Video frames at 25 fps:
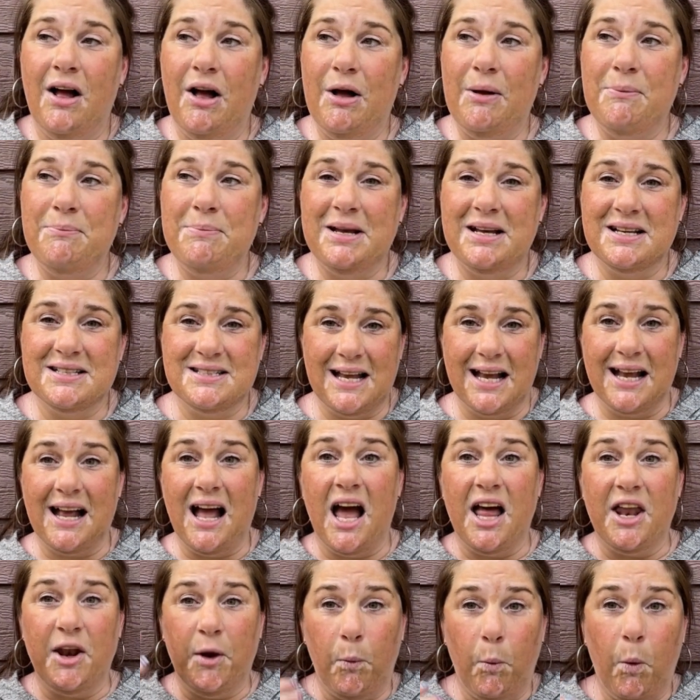because I
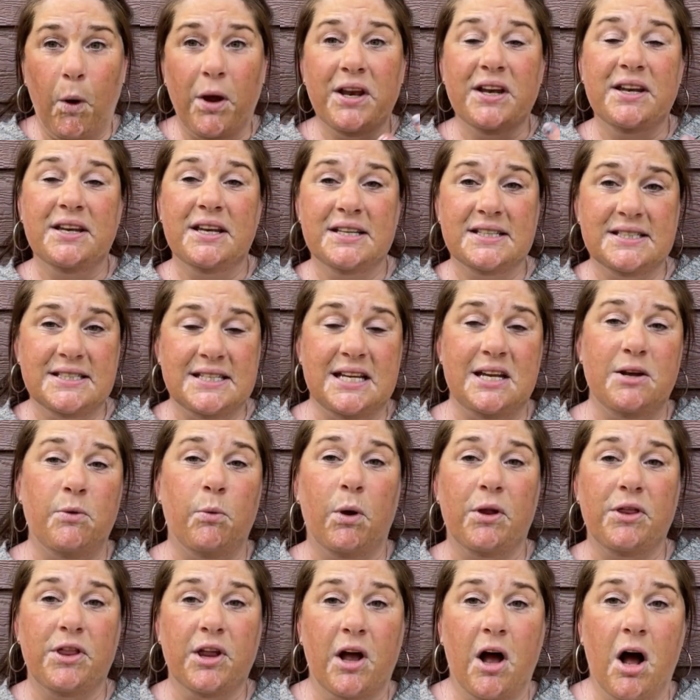kind of wanted to see
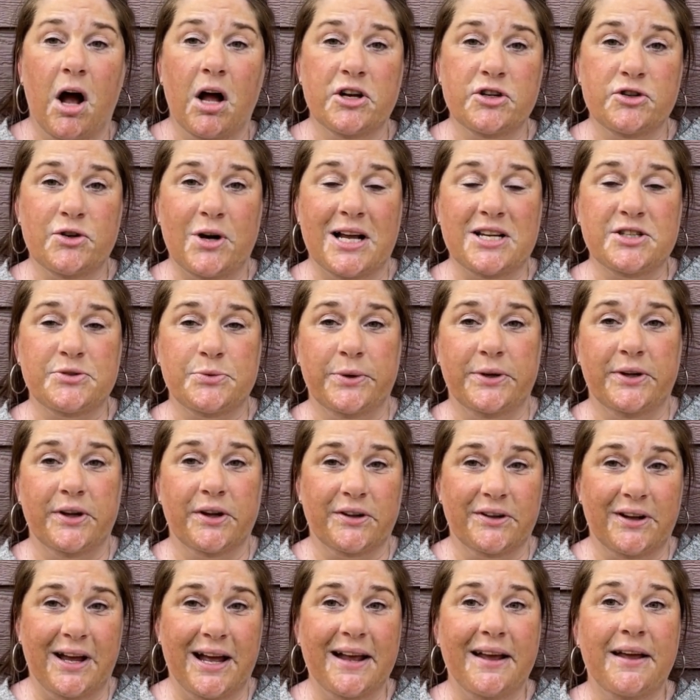what the contrast would
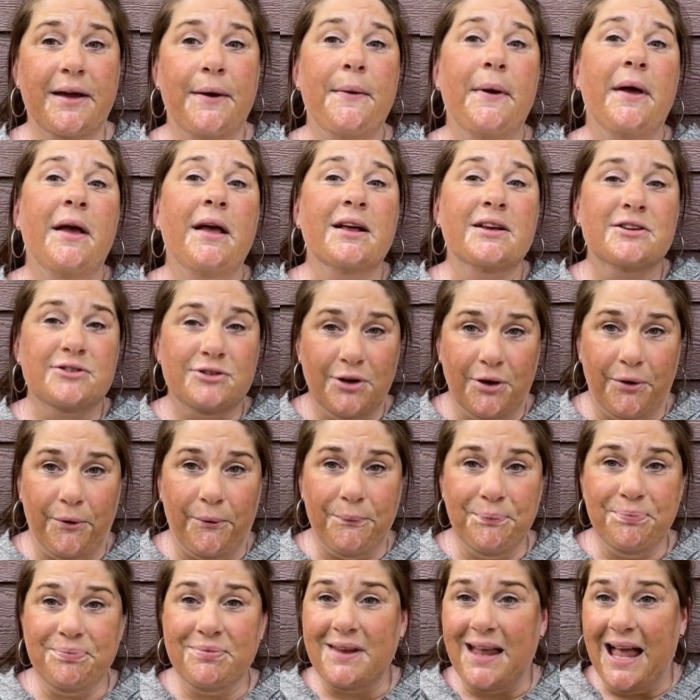look like. So,
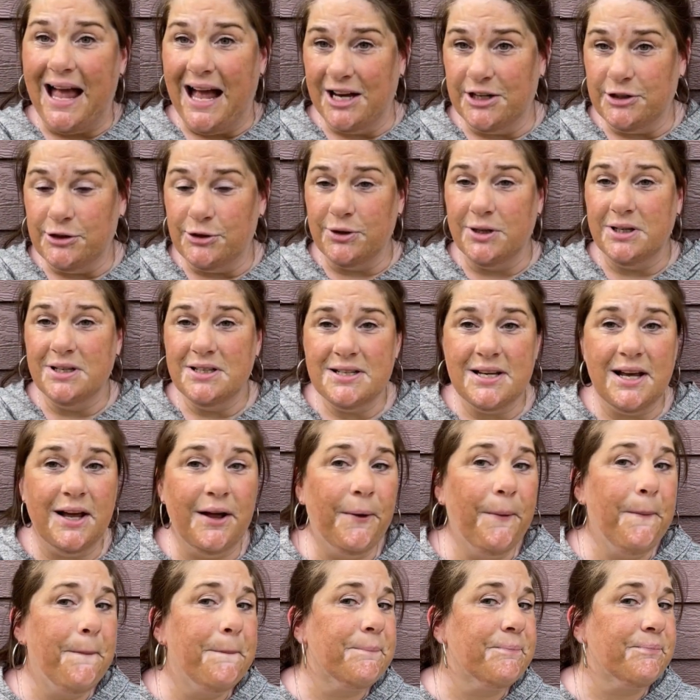as you can
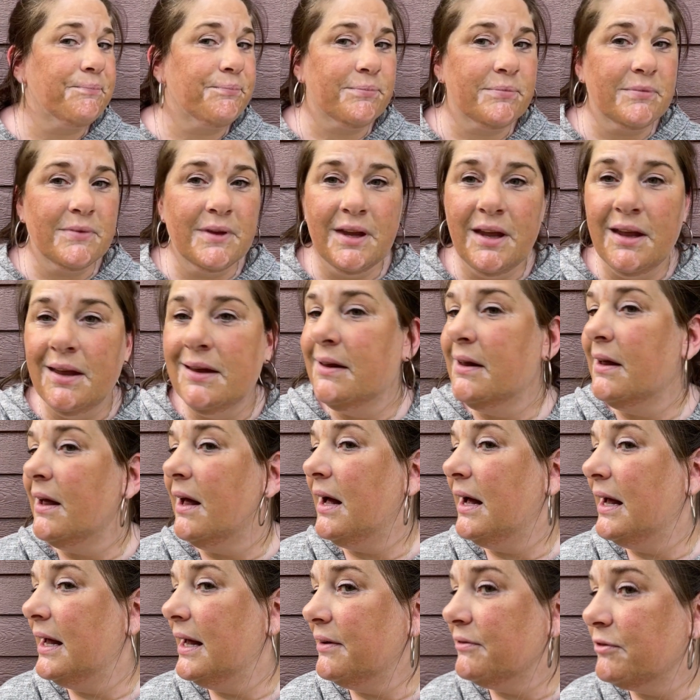tell,
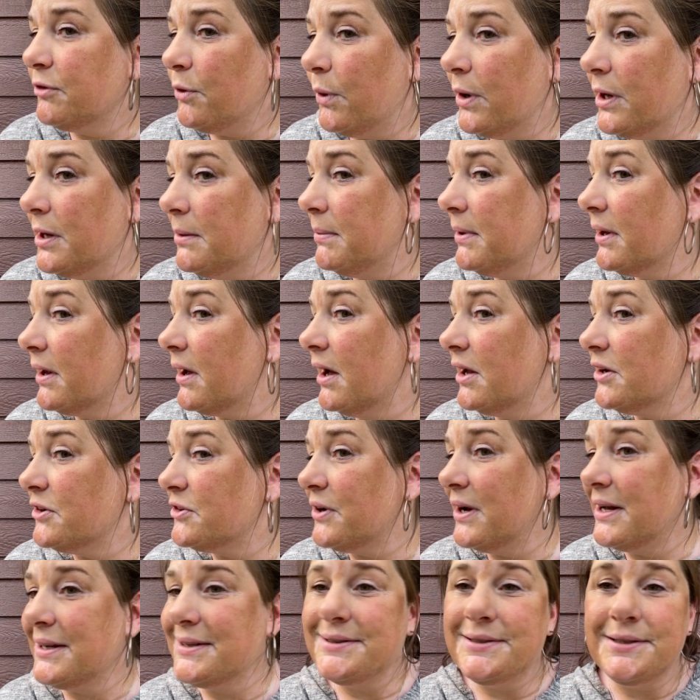I have quite a bit of
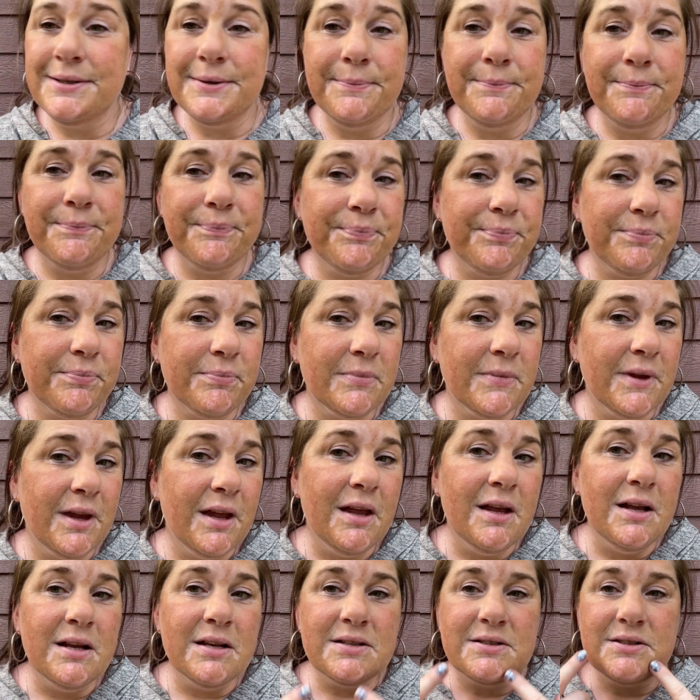contrast.
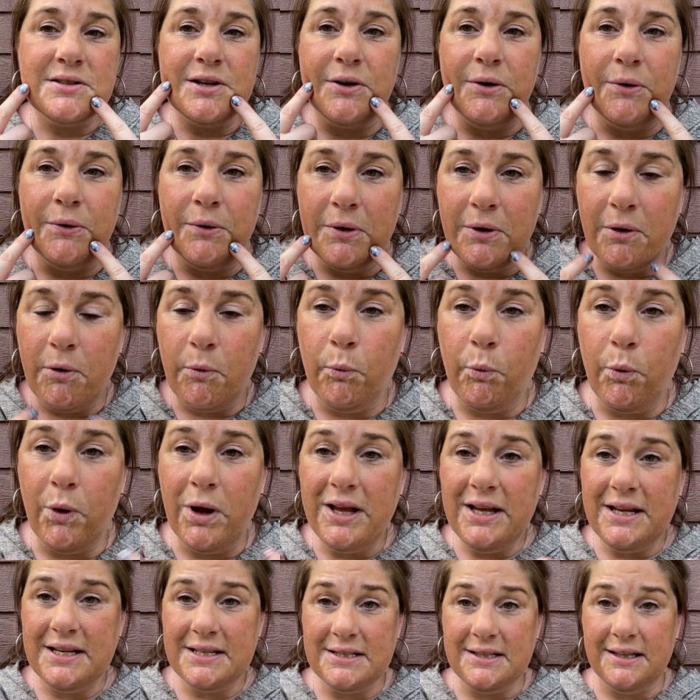So,
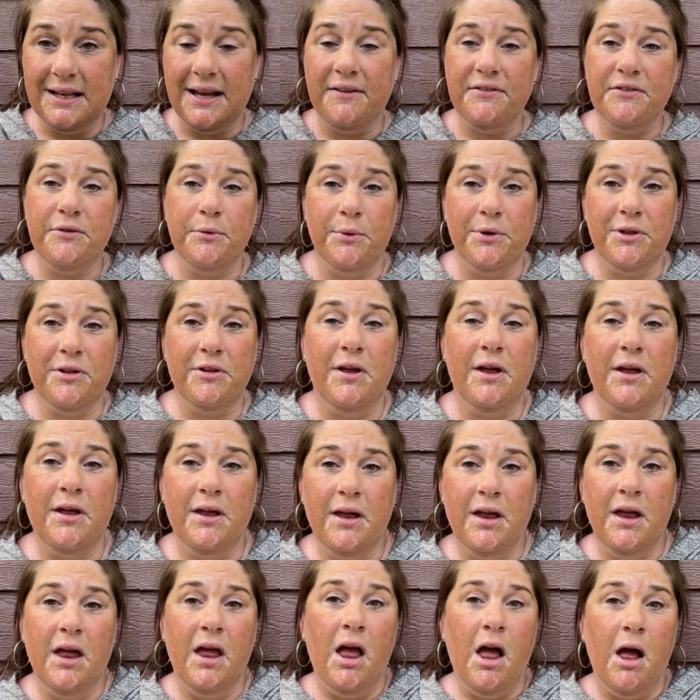what is left with
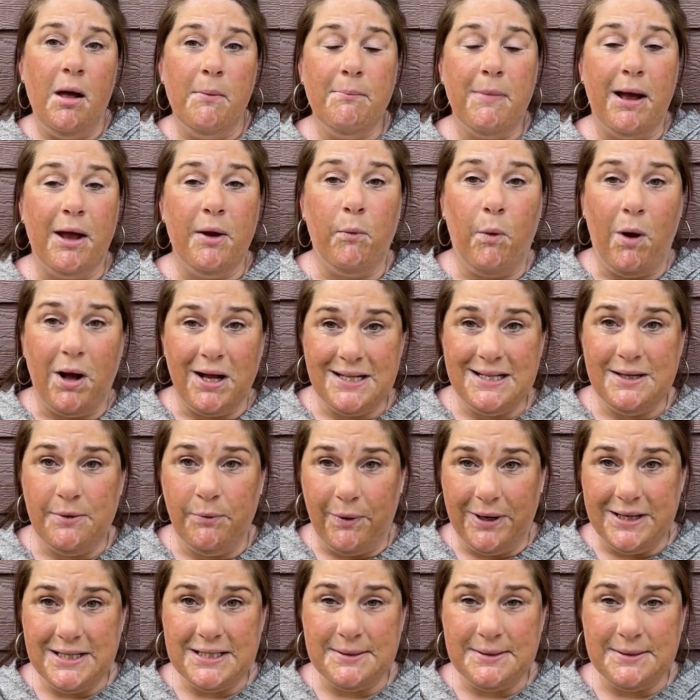my white